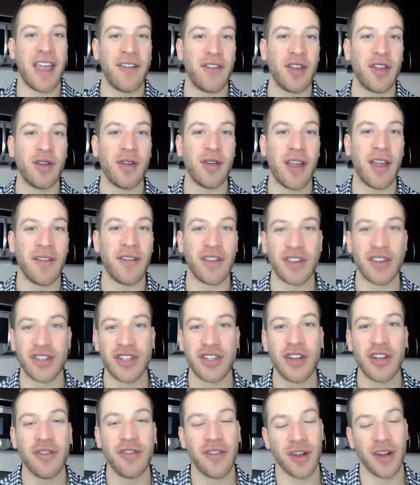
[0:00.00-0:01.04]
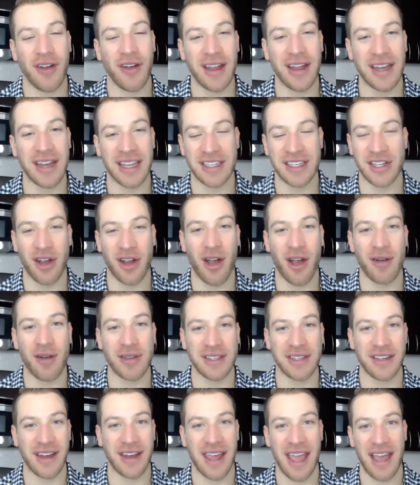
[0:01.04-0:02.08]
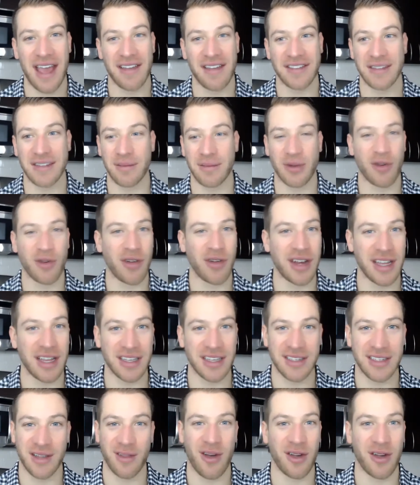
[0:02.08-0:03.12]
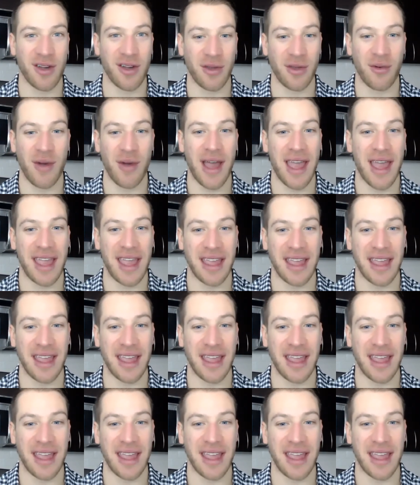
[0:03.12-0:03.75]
you shoot for greatness, you're always going to have some critics along the way.